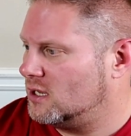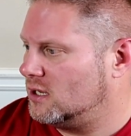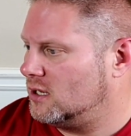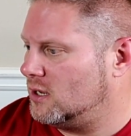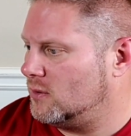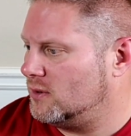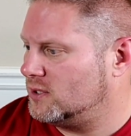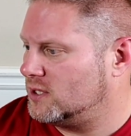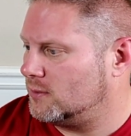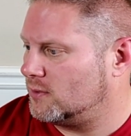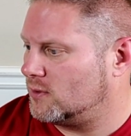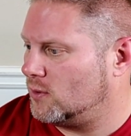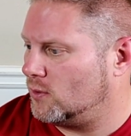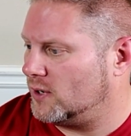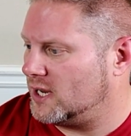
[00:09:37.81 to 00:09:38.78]
UNG
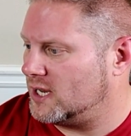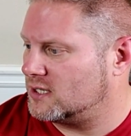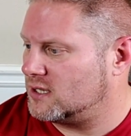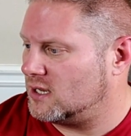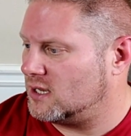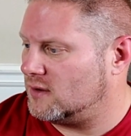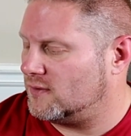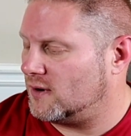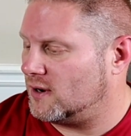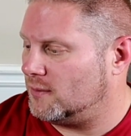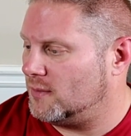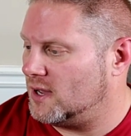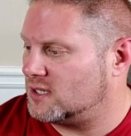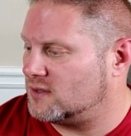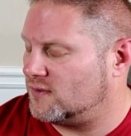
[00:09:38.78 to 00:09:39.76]
Recordings, thank you very
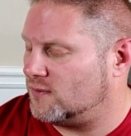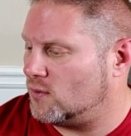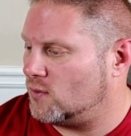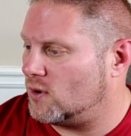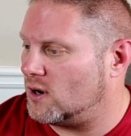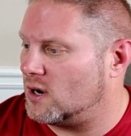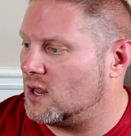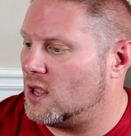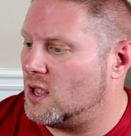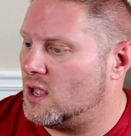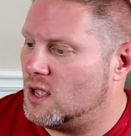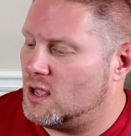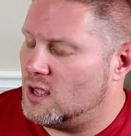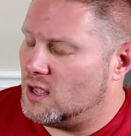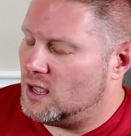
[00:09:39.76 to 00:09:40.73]
much for
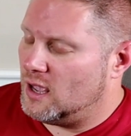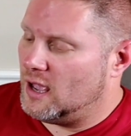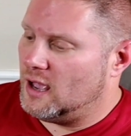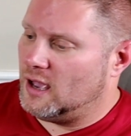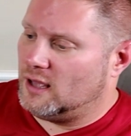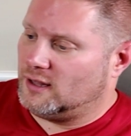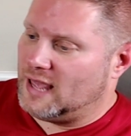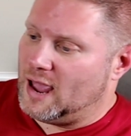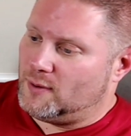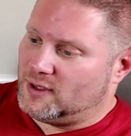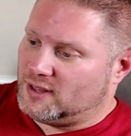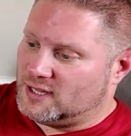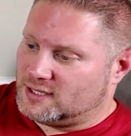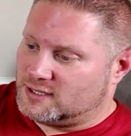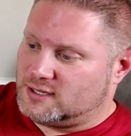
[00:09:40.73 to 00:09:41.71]

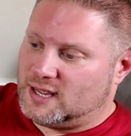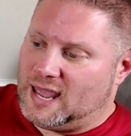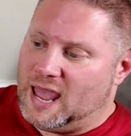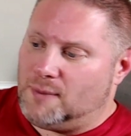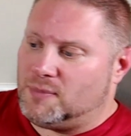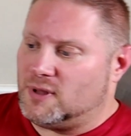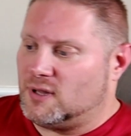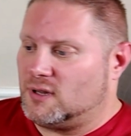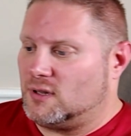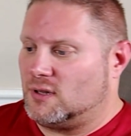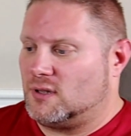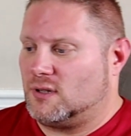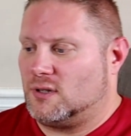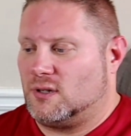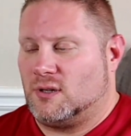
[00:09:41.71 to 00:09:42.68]
allowing this to
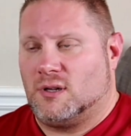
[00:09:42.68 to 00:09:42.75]
happen.